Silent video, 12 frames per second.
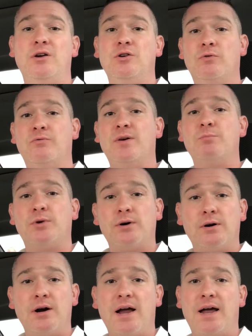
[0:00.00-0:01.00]

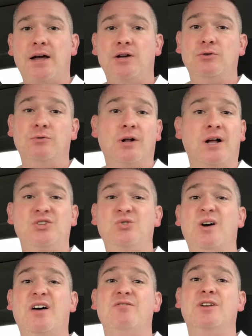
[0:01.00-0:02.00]
November and you realize
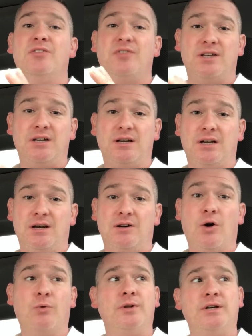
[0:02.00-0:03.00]
you have nothing and
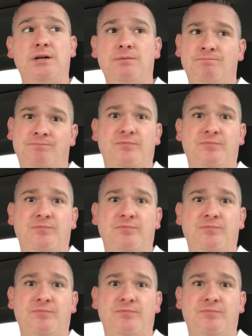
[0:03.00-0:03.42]
only